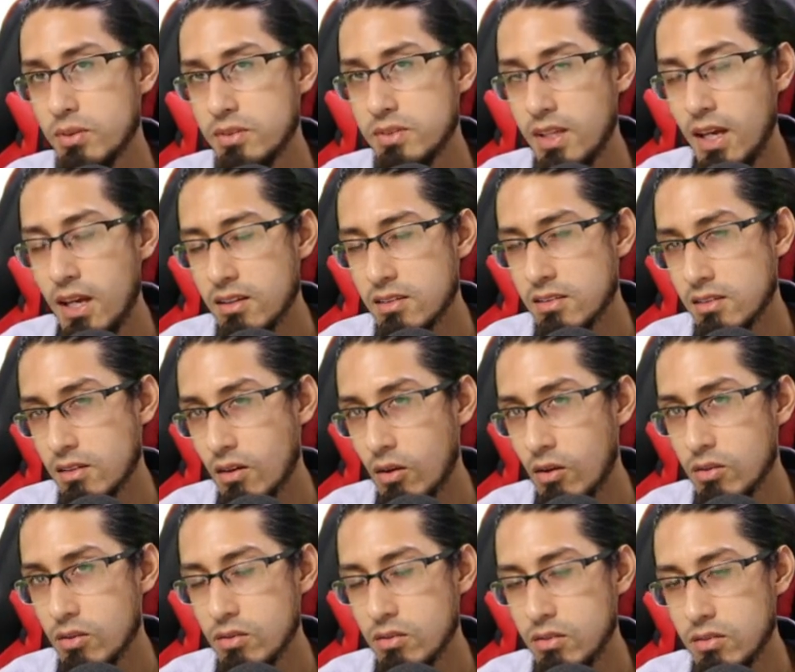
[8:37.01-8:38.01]
text
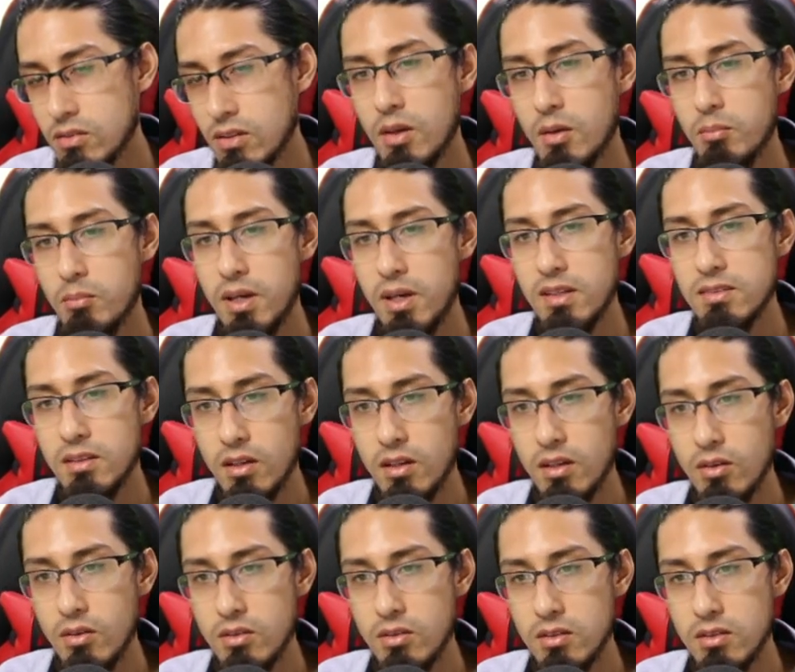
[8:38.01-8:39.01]
columns based
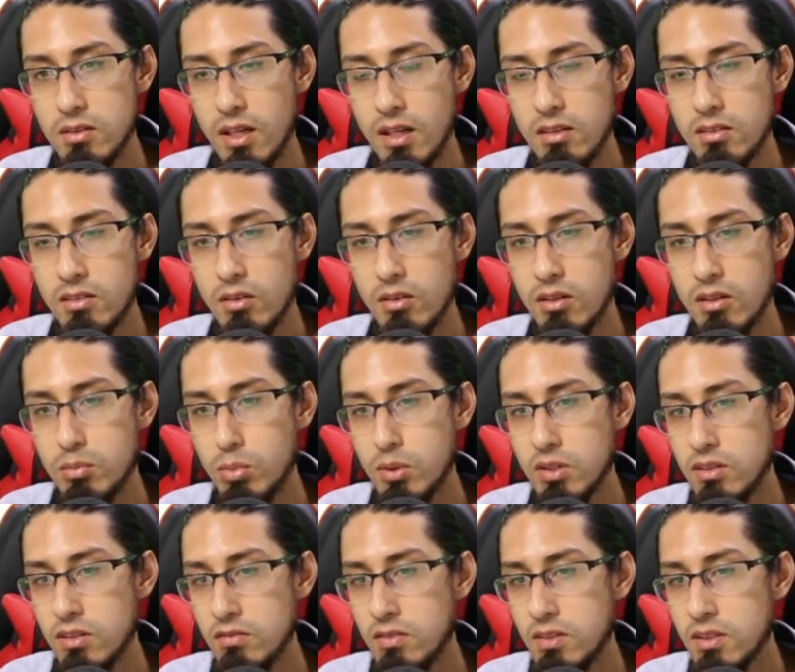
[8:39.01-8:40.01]
on the text on a
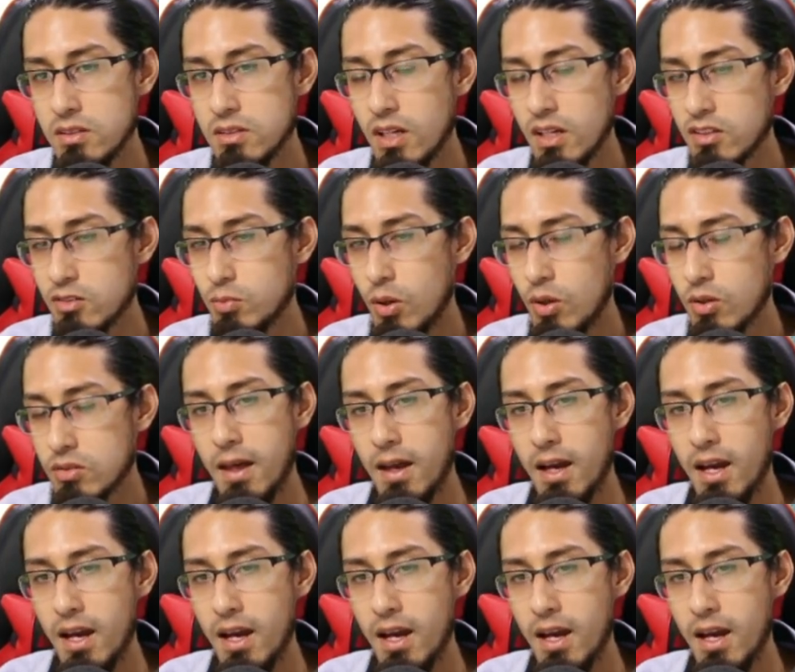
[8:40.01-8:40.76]
specific text box.